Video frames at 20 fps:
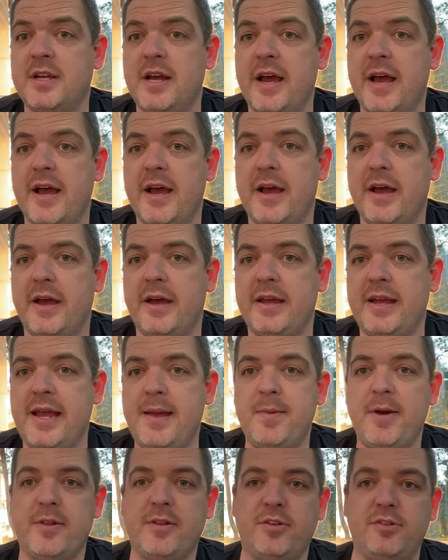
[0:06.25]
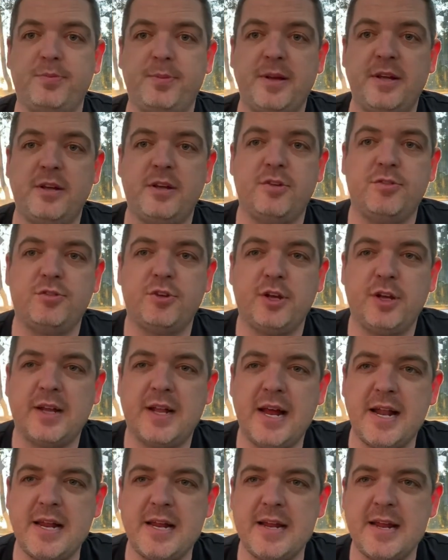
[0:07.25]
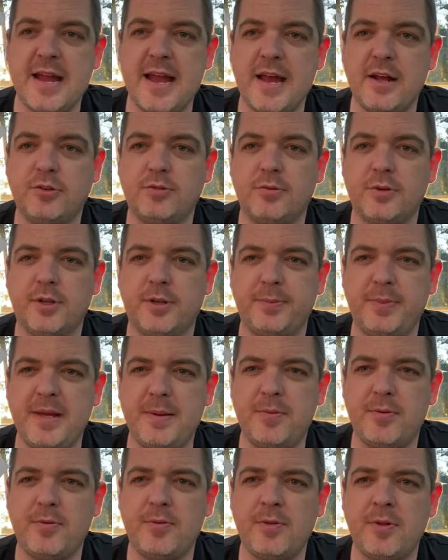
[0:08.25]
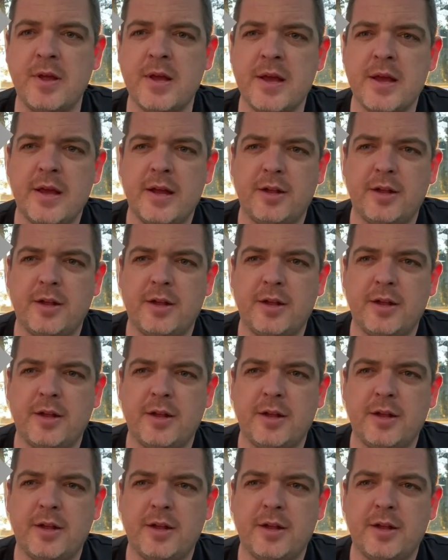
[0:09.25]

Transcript: email that's been circulating out to a lot of people.